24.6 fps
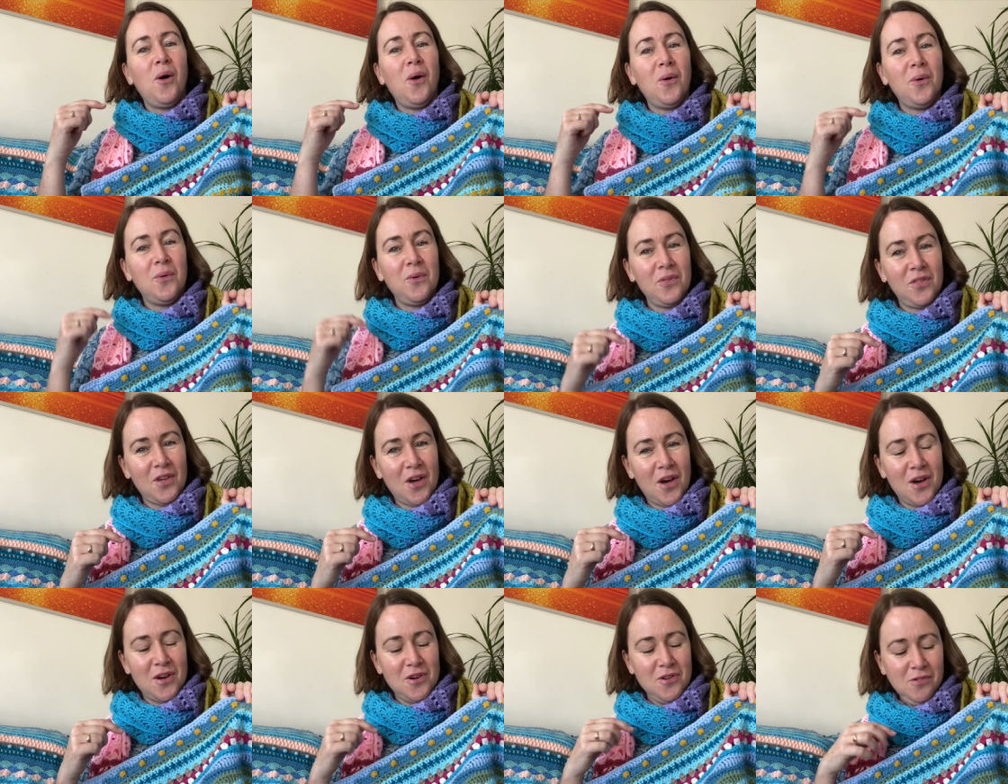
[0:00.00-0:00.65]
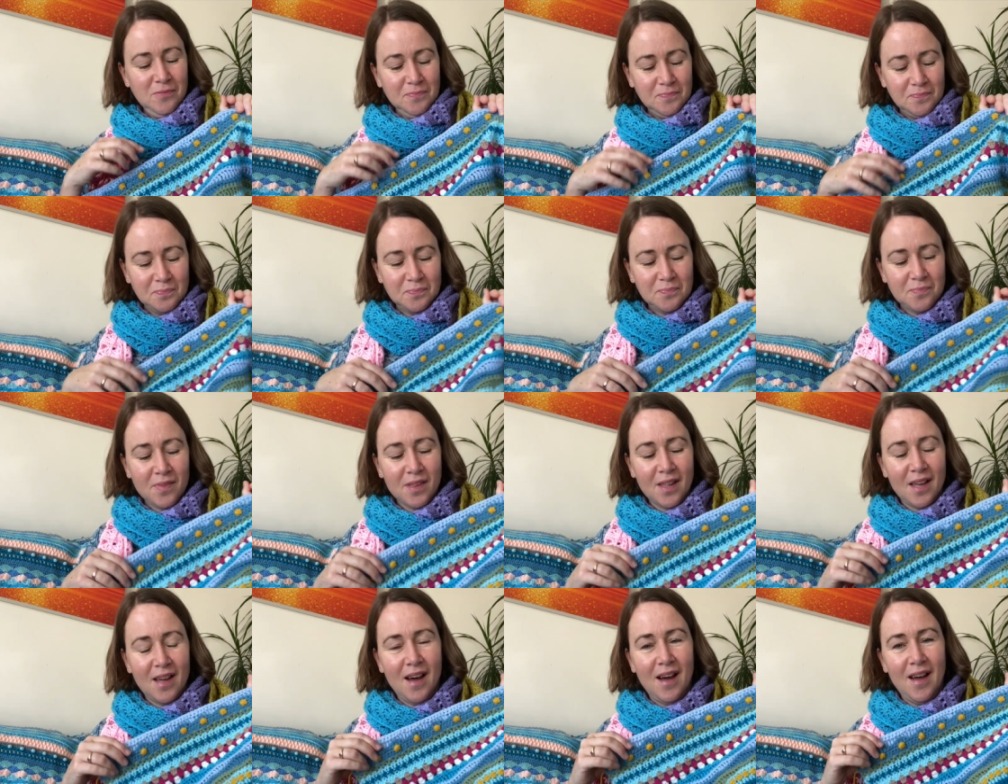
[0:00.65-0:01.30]
although
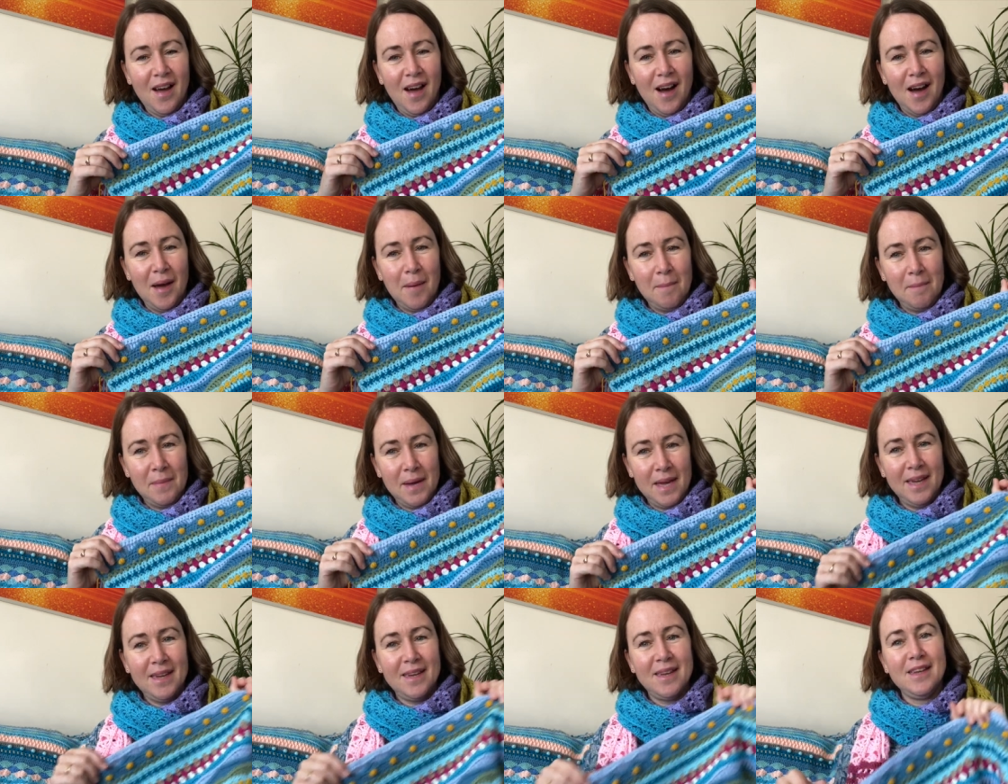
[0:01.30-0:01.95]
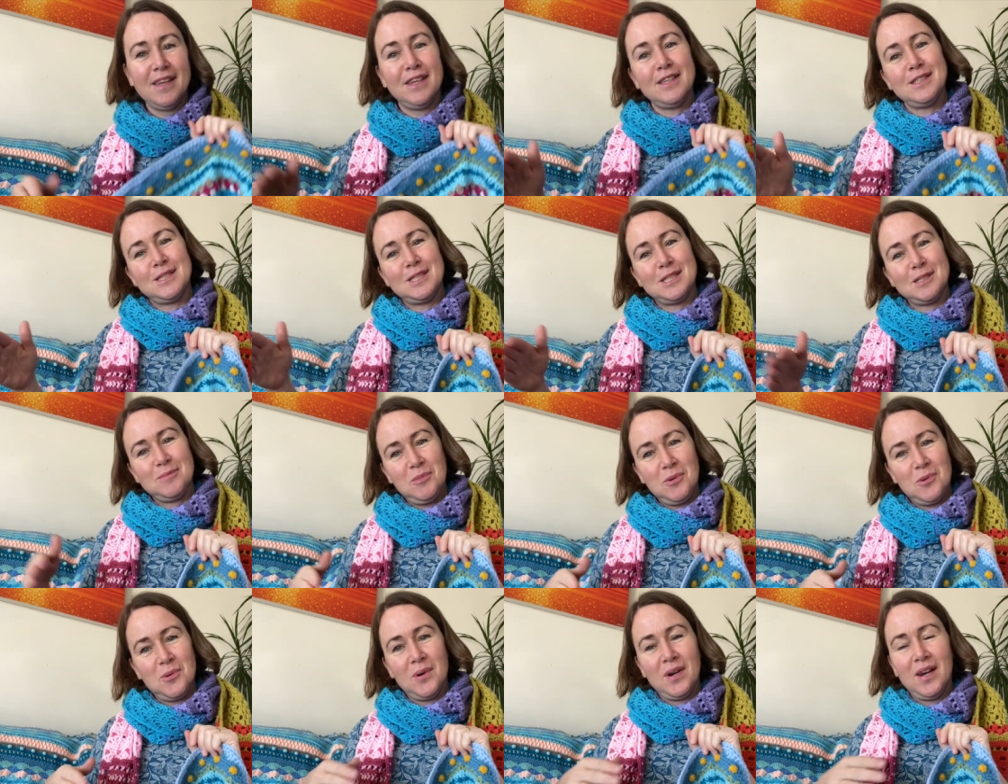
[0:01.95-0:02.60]
I'm making it
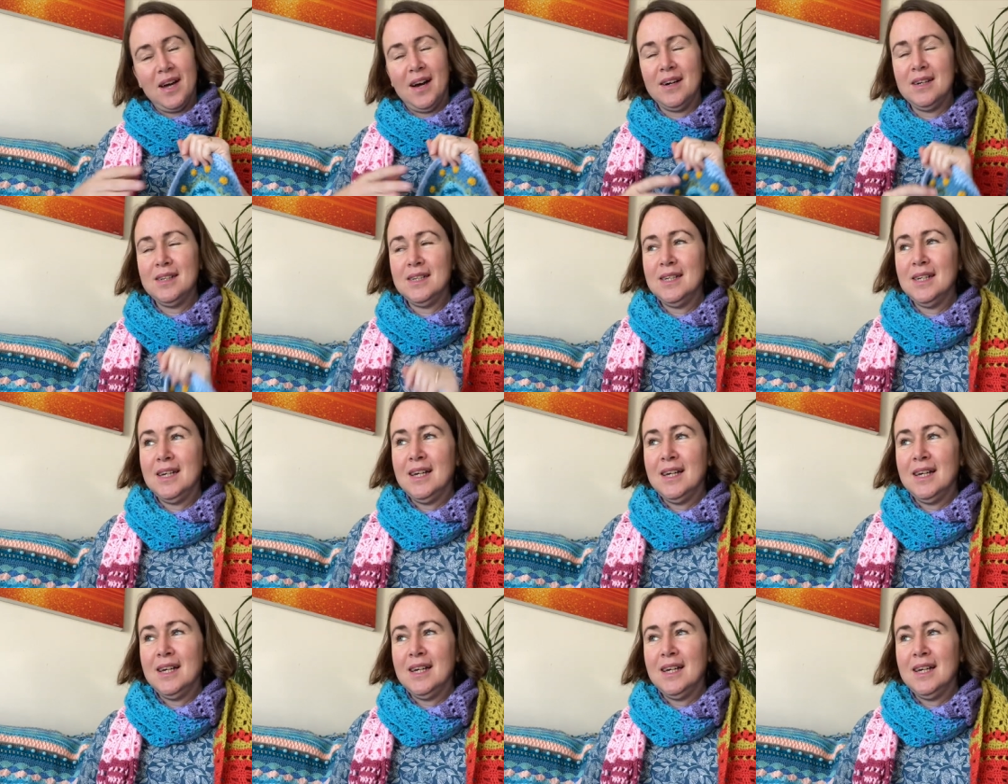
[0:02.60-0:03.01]
smaller.